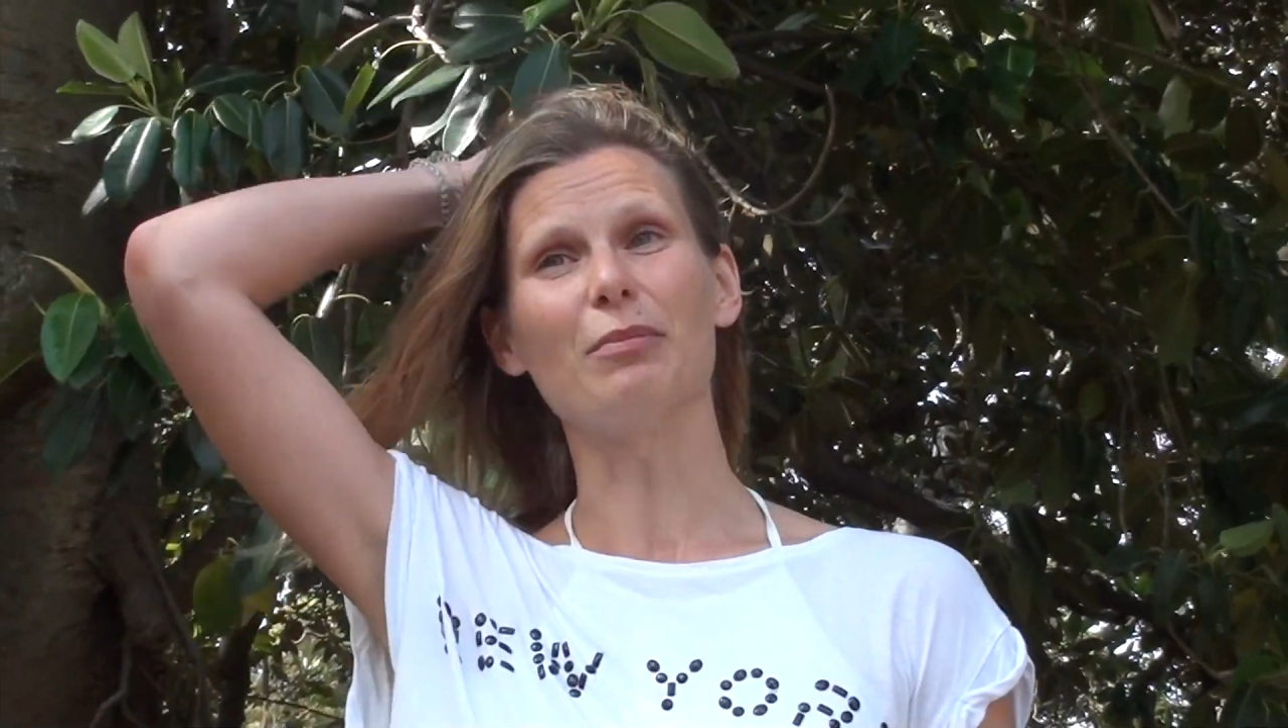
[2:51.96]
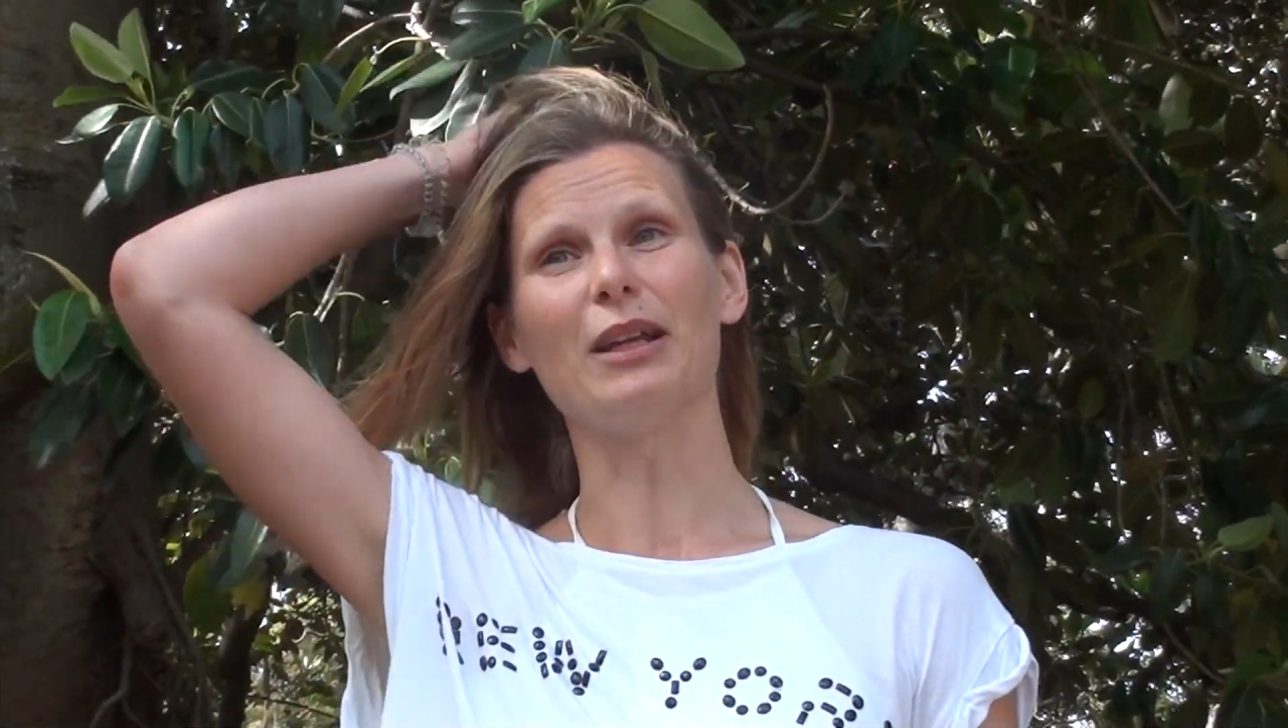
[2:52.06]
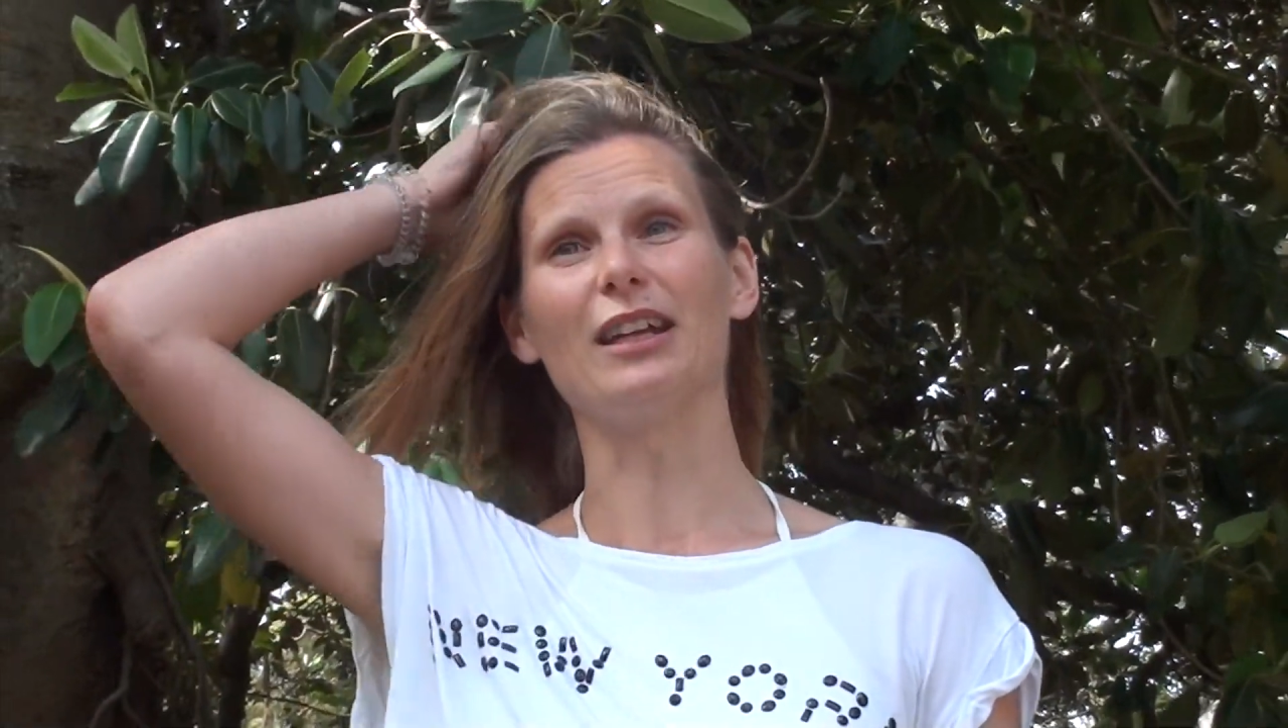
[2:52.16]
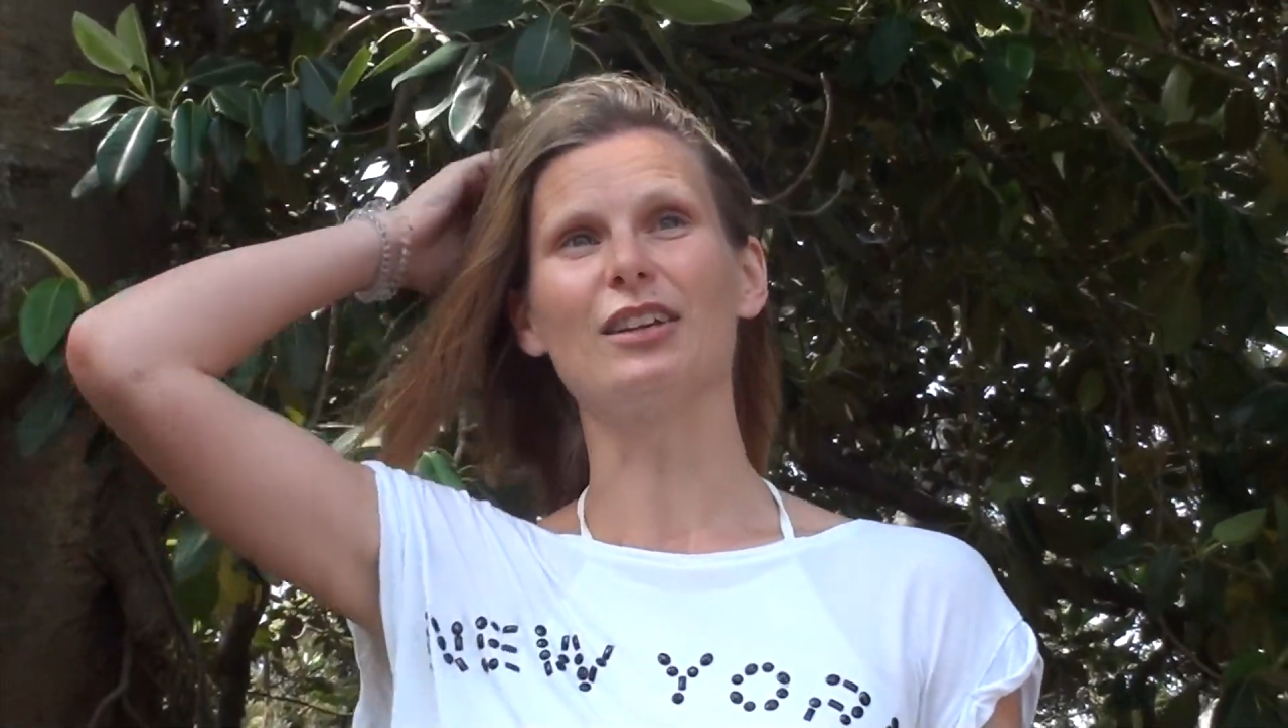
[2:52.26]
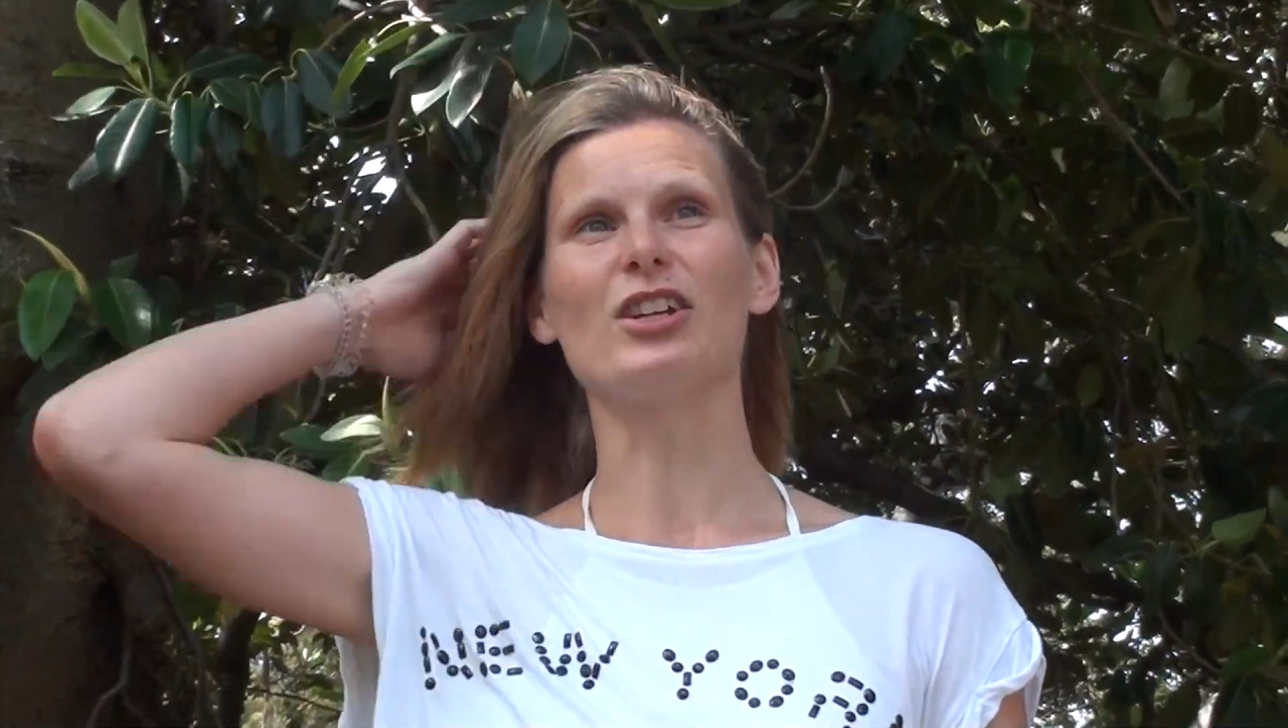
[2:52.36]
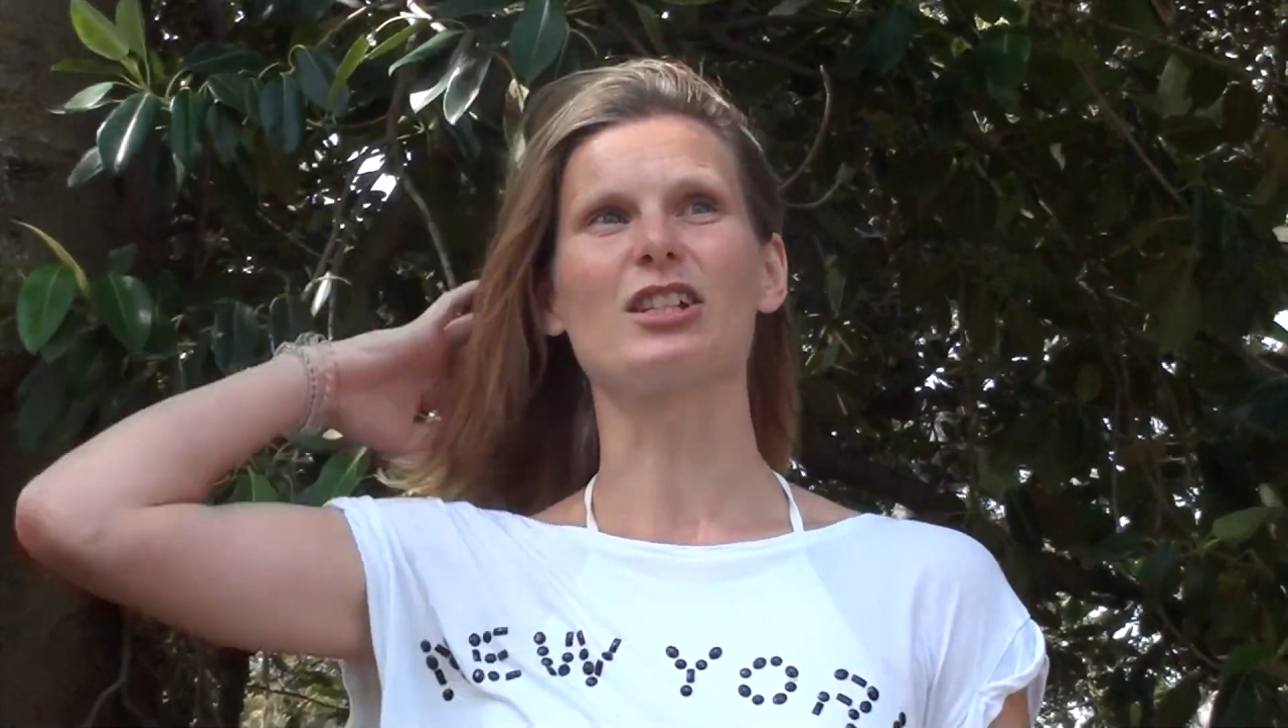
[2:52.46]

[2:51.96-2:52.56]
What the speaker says: to me, to